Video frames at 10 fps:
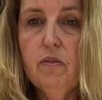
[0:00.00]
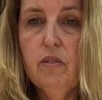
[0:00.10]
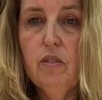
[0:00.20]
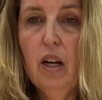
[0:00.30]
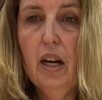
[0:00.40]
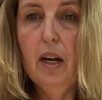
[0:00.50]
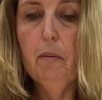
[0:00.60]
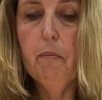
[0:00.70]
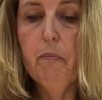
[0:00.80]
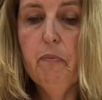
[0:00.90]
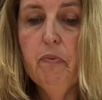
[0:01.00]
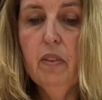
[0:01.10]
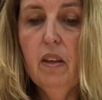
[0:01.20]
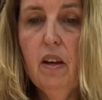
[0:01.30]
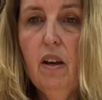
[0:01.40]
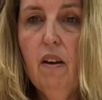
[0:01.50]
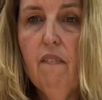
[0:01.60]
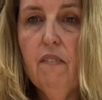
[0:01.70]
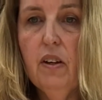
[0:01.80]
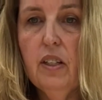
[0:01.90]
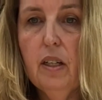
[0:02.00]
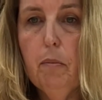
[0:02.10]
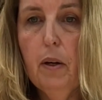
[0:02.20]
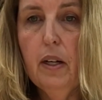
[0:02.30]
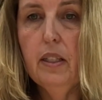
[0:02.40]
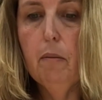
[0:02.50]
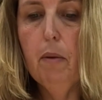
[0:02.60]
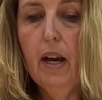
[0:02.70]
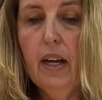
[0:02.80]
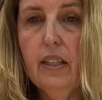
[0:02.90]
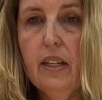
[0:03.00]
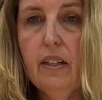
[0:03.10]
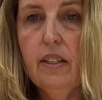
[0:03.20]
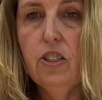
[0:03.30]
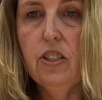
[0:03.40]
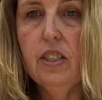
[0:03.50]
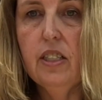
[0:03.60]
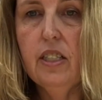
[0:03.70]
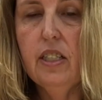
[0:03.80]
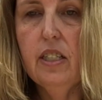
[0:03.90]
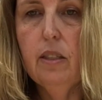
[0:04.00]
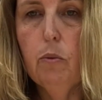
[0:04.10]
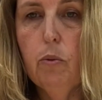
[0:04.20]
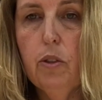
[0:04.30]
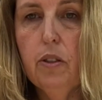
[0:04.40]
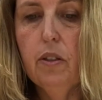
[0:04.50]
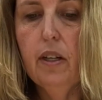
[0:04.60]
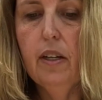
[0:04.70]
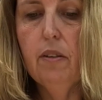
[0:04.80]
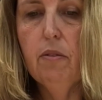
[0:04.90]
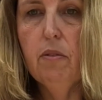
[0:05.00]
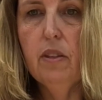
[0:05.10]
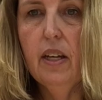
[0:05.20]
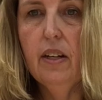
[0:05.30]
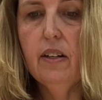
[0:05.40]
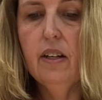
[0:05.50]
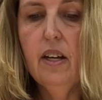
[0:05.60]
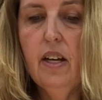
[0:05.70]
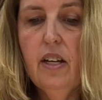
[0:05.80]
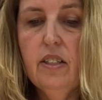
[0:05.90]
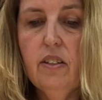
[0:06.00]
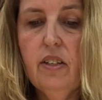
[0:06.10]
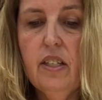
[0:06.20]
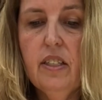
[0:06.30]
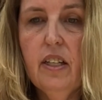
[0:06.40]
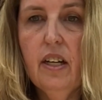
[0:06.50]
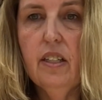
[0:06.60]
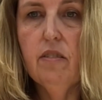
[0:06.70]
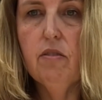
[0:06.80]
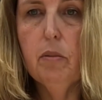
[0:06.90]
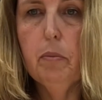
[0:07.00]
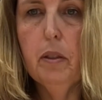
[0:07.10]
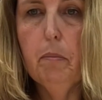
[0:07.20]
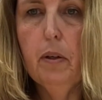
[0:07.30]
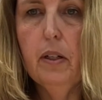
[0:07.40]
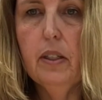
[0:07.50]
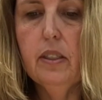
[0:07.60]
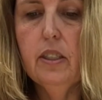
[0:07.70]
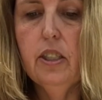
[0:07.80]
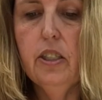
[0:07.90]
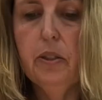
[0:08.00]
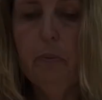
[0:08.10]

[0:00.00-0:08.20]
falling apart in the back there. As you can see, the water ate through there. So he's kind of ripping apart too.